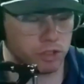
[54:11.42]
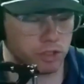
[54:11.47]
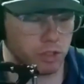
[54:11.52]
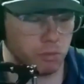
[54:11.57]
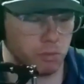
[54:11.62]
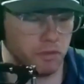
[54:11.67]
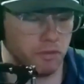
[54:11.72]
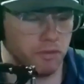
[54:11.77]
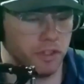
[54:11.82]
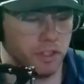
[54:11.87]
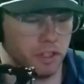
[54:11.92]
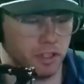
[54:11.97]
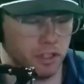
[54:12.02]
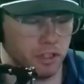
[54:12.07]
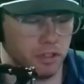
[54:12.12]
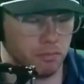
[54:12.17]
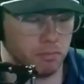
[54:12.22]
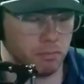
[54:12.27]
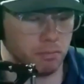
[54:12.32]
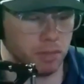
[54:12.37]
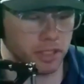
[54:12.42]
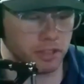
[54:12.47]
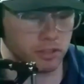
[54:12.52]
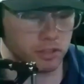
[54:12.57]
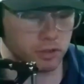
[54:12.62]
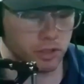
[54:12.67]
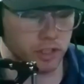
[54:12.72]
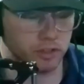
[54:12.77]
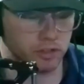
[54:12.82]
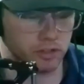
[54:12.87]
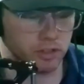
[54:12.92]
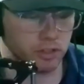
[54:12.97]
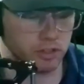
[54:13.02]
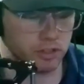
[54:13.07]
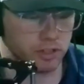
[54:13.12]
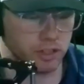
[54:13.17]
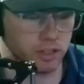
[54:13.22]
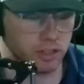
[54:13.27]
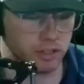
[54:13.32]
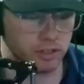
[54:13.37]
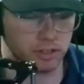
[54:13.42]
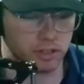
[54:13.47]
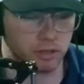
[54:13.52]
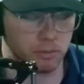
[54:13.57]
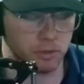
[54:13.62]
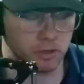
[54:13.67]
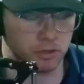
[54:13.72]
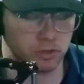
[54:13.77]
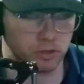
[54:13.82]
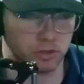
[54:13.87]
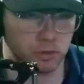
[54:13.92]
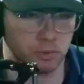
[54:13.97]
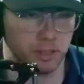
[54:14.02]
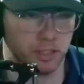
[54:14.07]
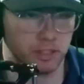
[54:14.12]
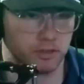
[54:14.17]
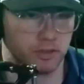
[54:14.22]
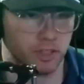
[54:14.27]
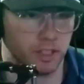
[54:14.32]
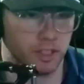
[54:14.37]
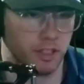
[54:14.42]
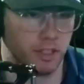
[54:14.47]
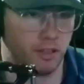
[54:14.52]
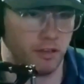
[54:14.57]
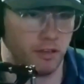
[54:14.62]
are some of the biggest trends that you're seeing in the commercial space right